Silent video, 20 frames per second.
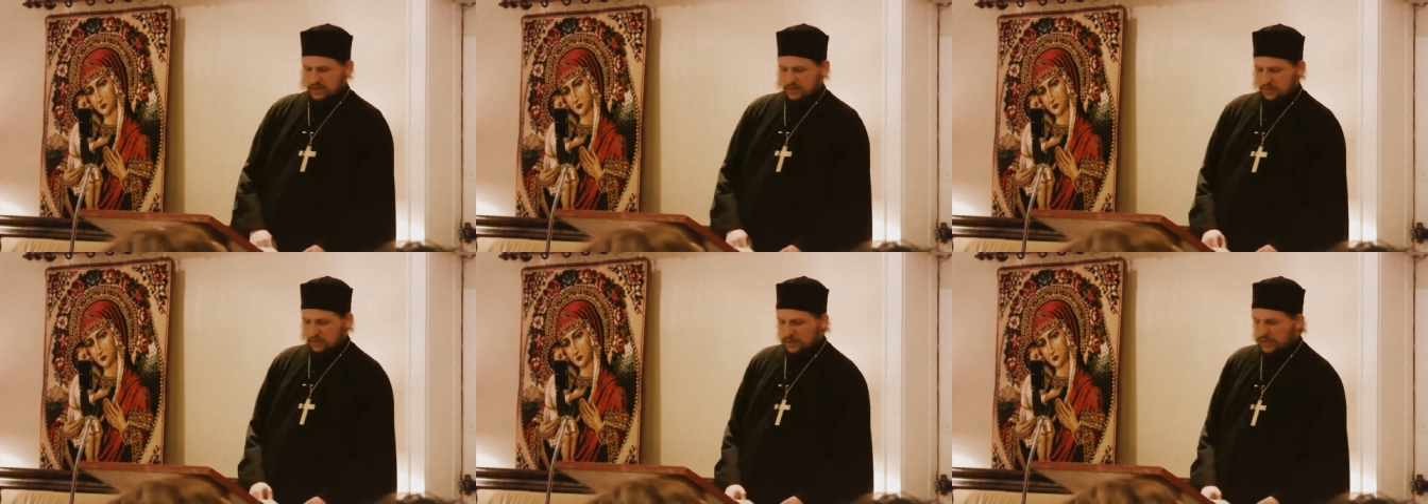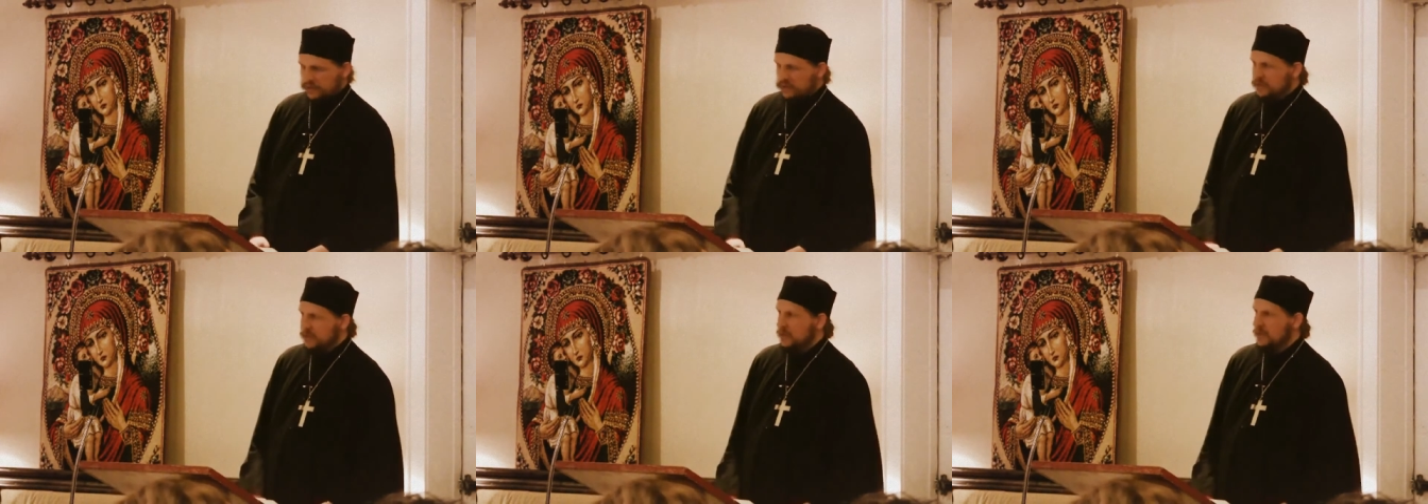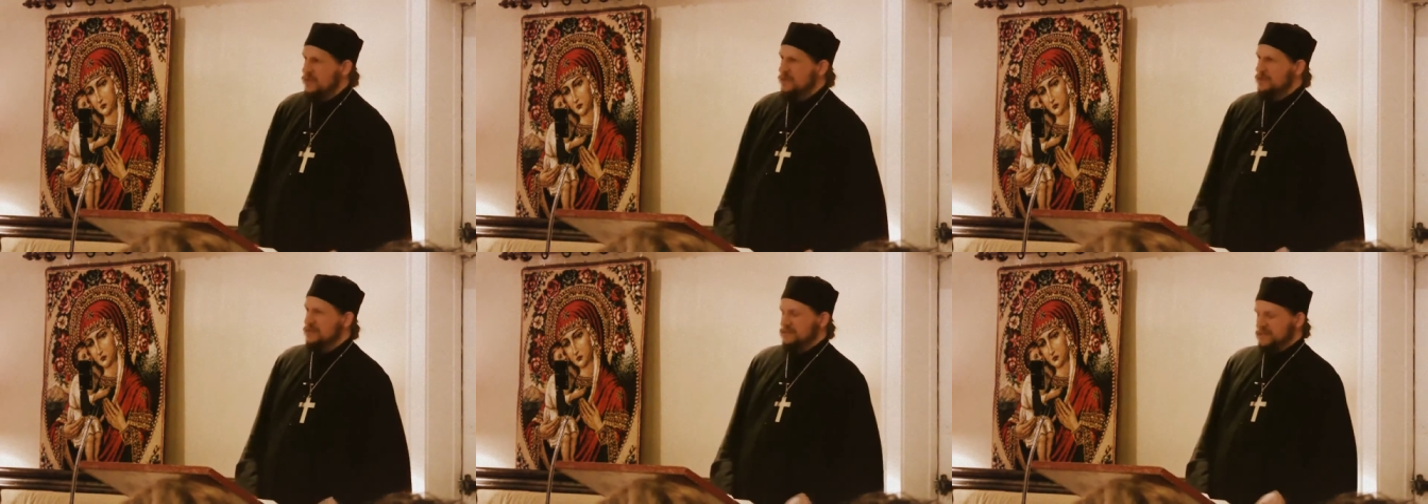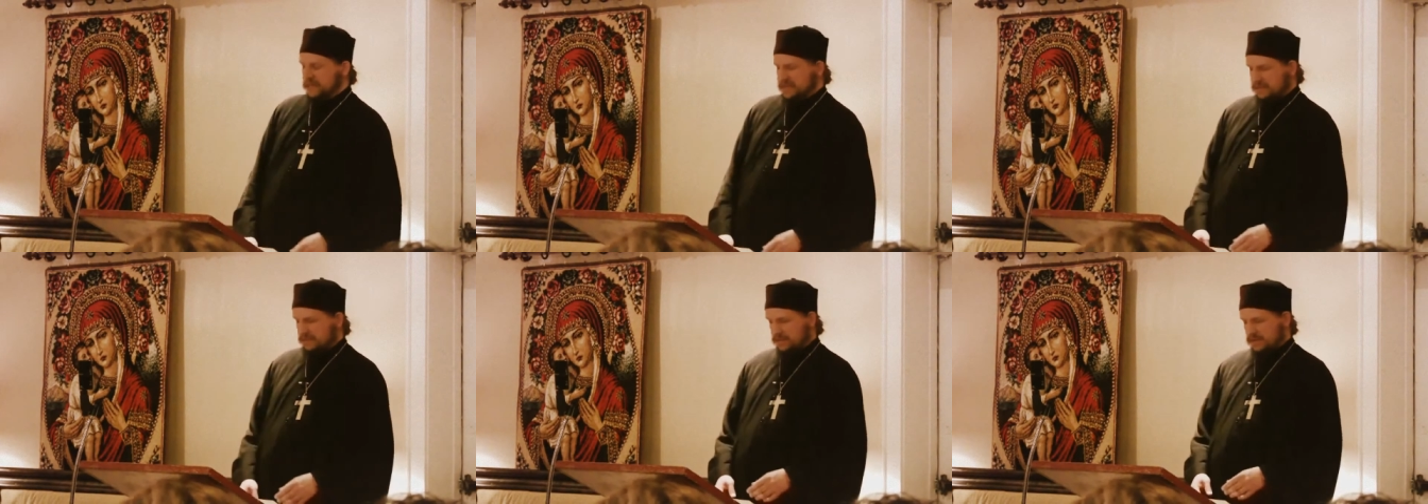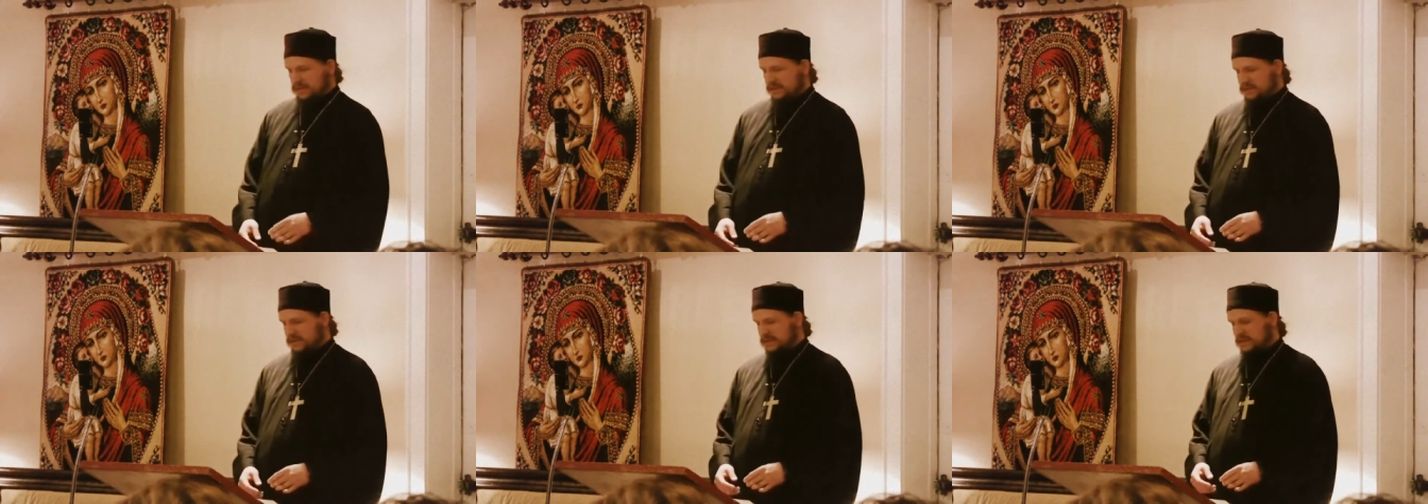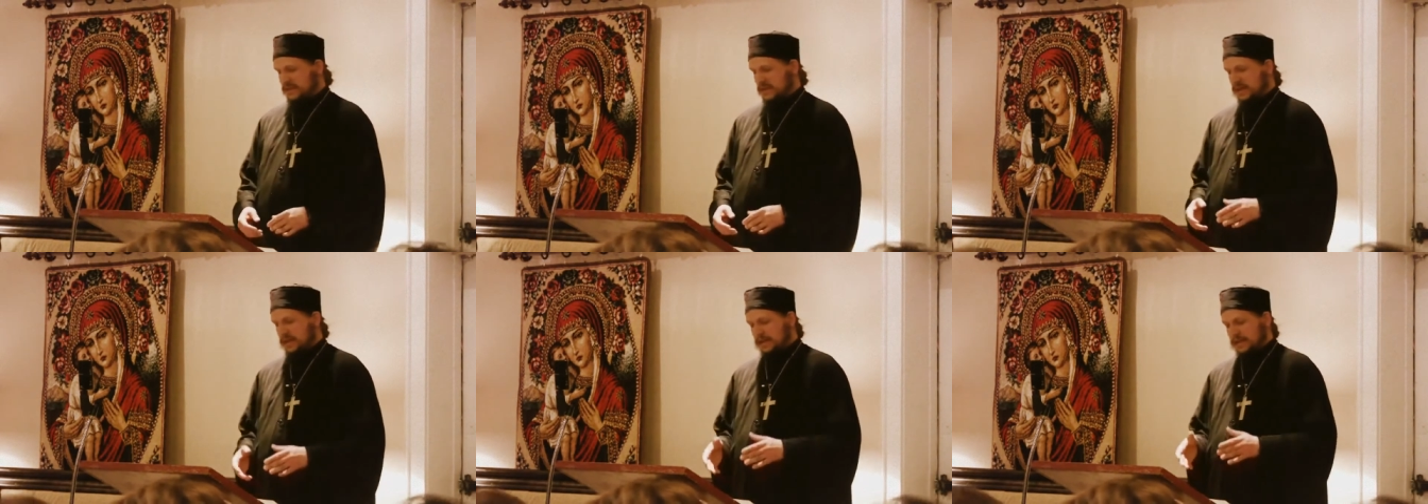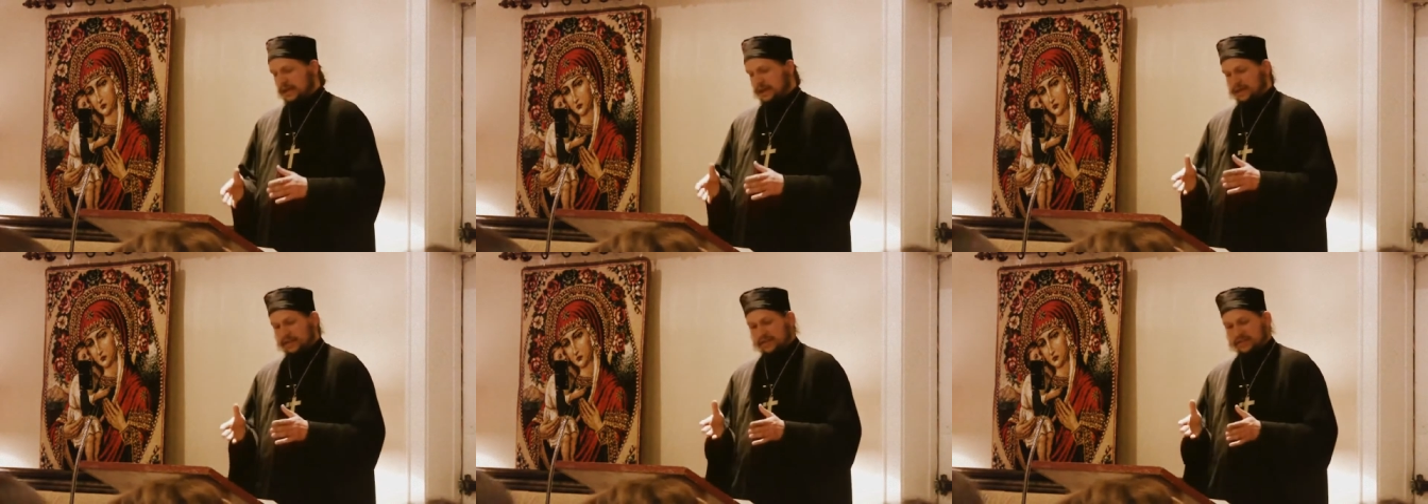with the demons.
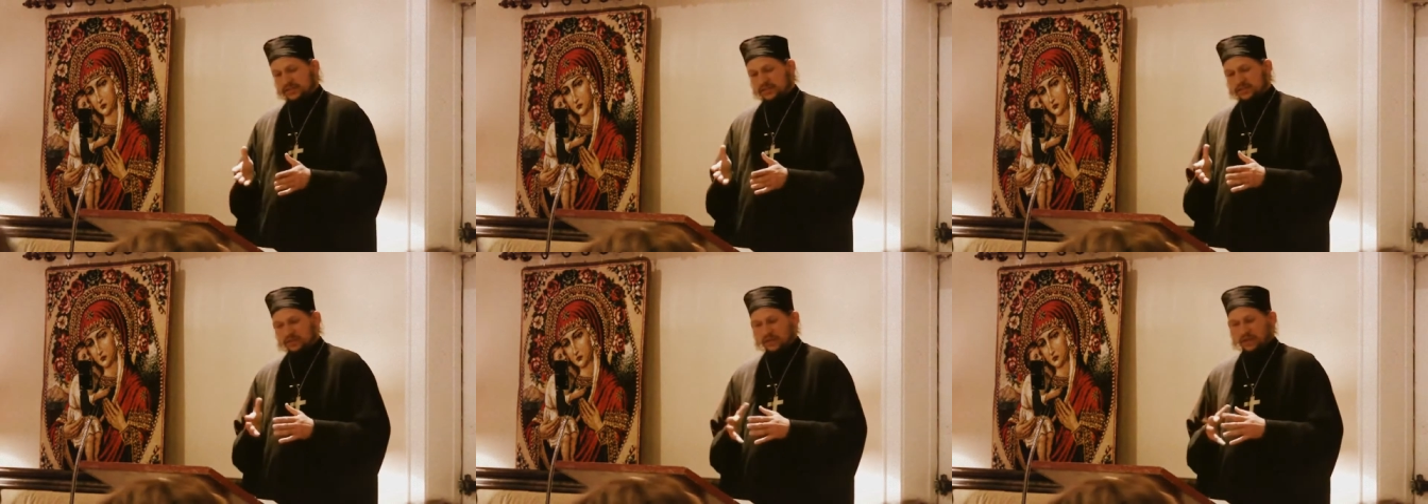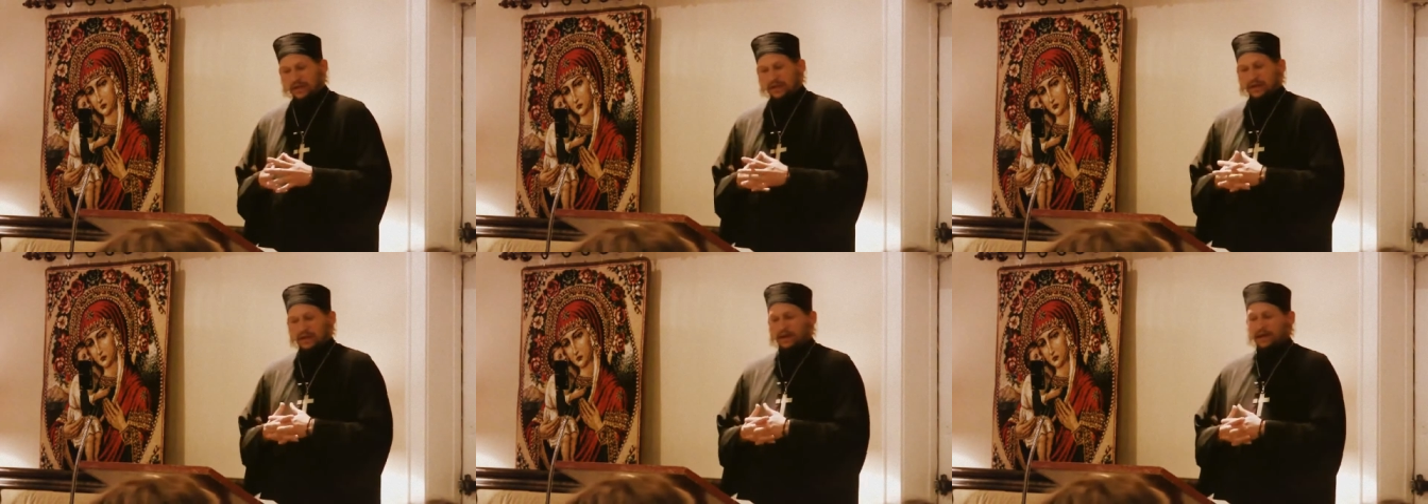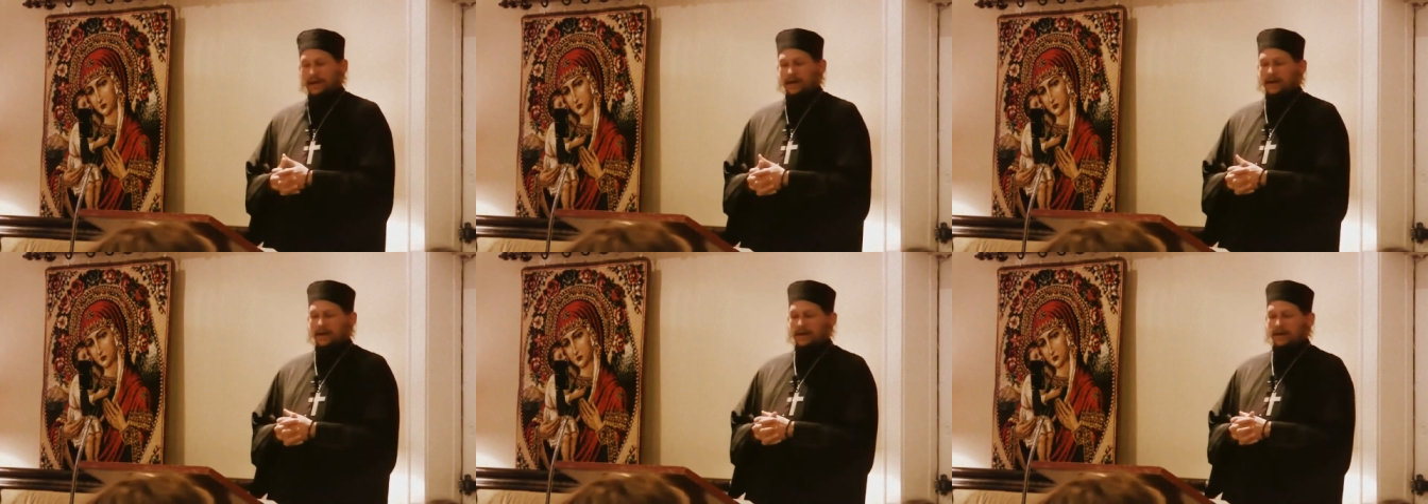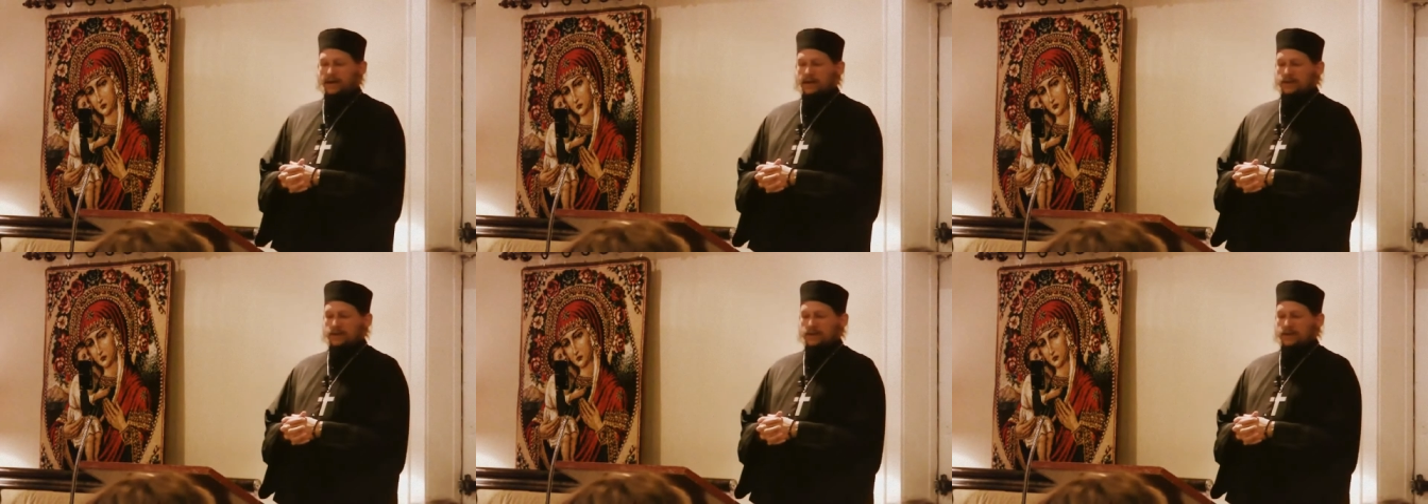Now, this is a,